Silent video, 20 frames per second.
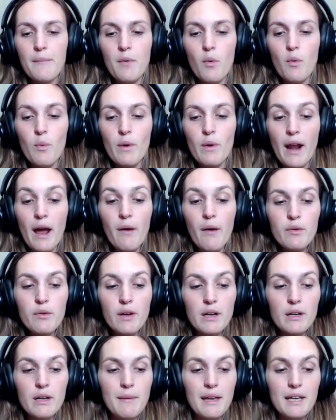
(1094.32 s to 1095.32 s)
What I would
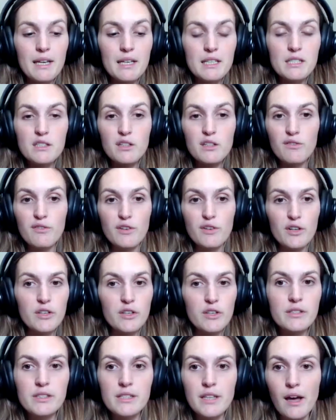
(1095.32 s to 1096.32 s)
recommend is the
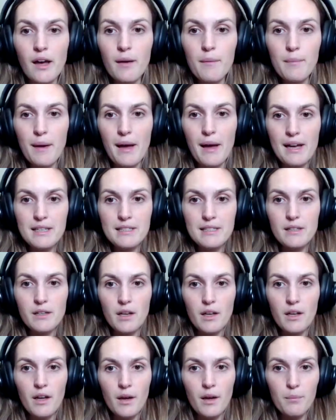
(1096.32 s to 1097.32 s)
first step as
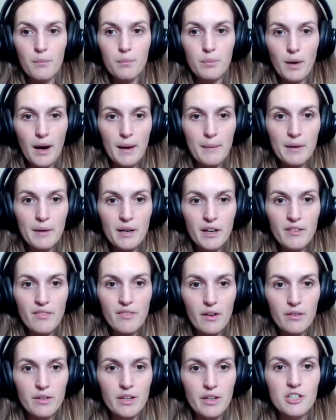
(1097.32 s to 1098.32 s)
a primary
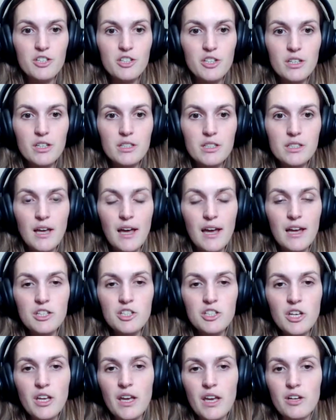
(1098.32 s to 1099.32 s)
foundation to
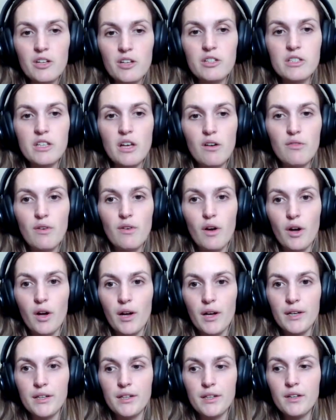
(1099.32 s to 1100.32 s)
educate yourself
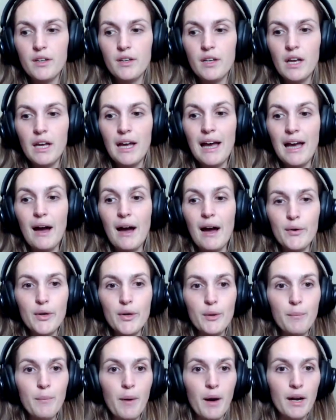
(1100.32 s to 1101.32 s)
on how
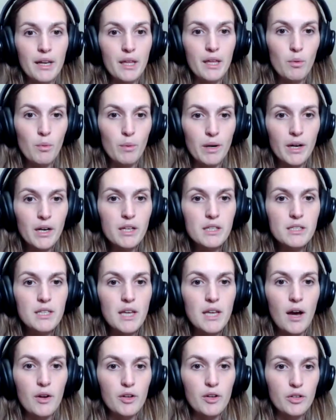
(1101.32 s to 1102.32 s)
your body works,
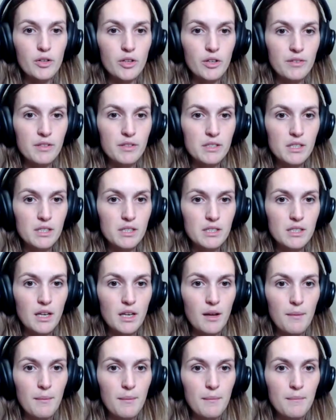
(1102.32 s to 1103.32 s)
how your nervous
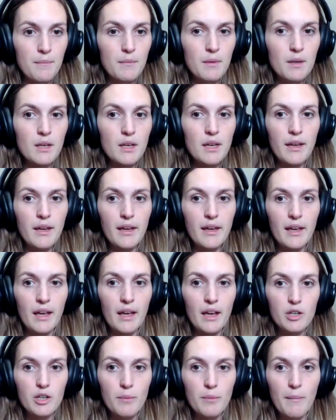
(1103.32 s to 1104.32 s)
system
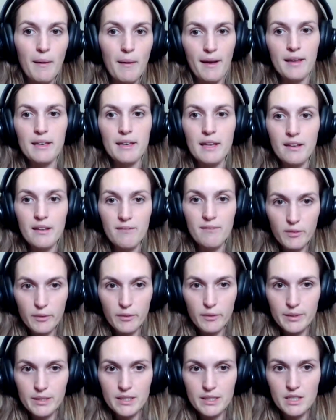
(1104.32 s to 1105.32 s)
and your mind
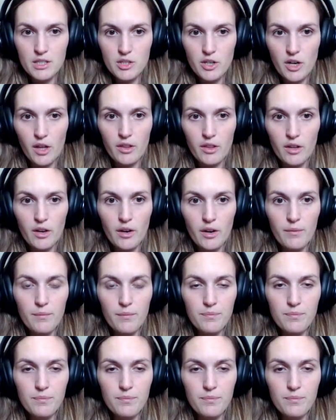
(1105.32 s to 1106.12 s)
influence each other,